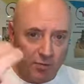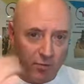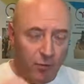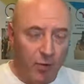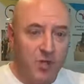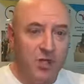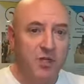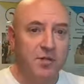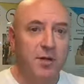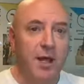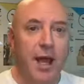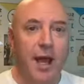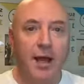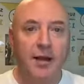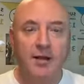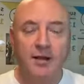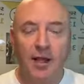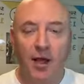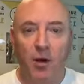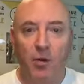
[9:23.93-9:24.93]
We just
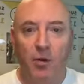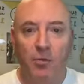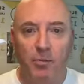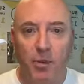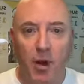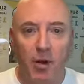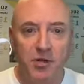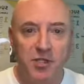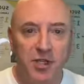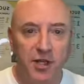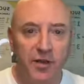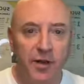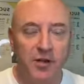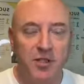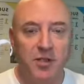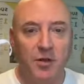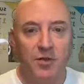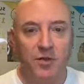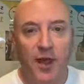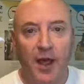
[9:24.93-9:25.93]
had Dylan post in there,
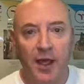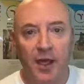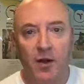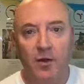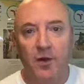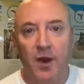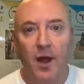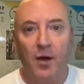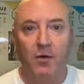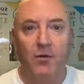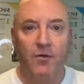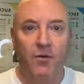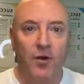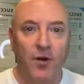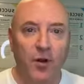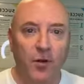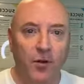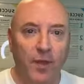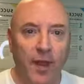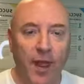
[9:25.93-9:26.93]
so thank you, Dylan, for
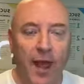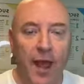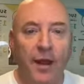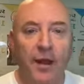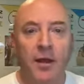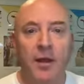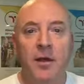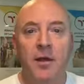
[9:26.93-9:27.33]
doing that.